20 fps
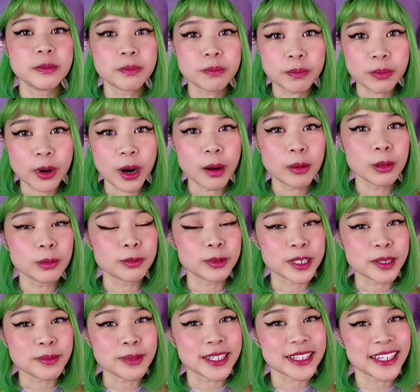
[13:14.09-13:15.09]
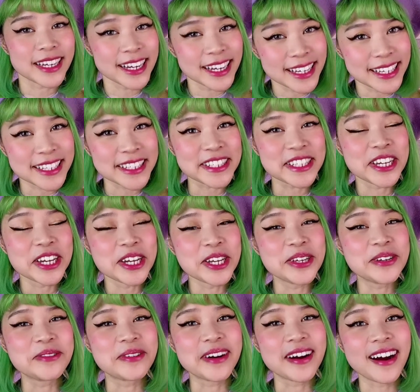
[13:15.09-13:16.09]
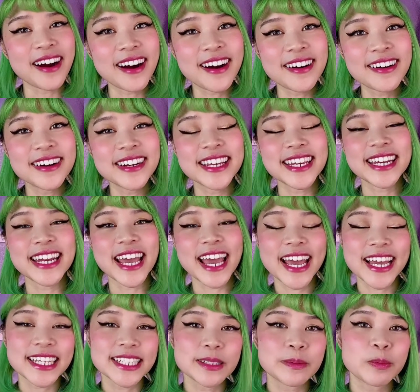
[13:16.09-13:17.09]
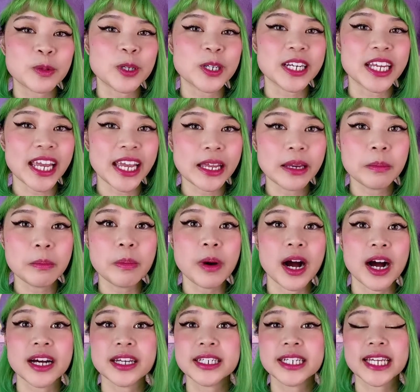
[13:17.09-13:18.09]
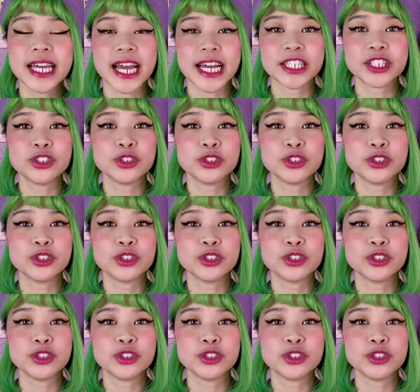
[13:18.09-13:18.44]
Probably because you are already an expert in podcasts.